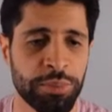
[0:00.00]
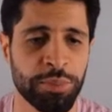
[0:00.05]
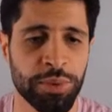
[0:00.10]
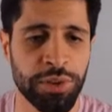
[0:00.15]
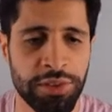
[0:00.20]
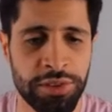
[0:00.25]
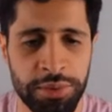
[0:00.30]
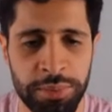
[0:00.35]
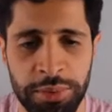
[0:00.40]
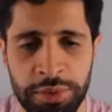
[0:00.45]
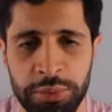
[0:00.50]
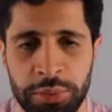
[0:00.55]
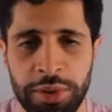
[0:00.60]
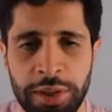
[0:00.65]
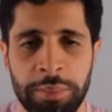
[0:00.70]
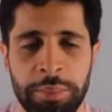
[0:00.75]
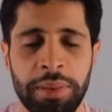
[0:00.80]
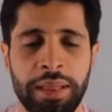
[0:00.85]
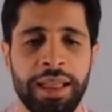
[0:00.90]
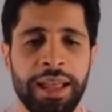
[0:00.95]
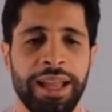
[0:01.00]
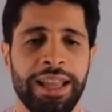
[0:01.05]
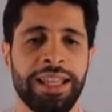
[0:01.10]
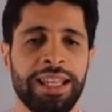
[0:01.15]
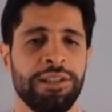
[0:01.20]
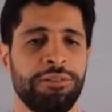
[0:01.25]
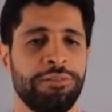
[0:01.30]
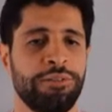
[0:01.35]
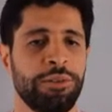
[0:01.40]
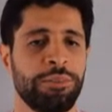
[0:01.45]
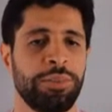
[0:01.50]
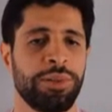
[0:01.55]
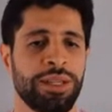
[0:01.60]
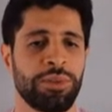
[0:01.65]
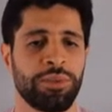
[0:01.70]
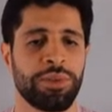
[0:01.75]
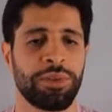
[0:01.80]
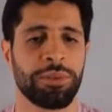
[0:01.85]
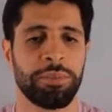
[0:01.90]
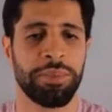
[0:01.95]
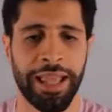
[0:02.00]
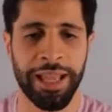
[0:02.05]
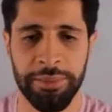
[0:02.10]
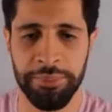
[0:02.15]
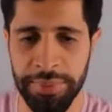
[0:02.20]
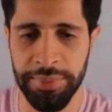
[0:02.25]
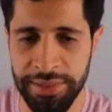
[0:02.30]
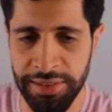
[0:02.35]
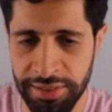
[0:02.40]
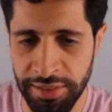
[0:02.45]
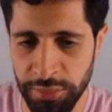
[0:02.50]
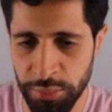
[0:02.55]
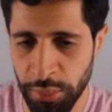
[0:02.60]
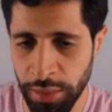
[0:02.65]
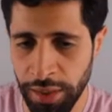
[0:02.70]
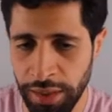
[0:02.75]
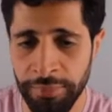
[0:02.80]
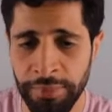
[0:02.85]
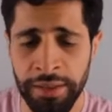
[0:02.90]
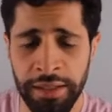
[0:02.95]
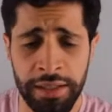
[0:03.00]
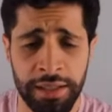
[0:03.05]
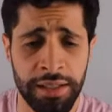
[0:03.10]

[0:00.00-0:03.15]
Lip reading: principles will apply if you're playing with the black pieces as well.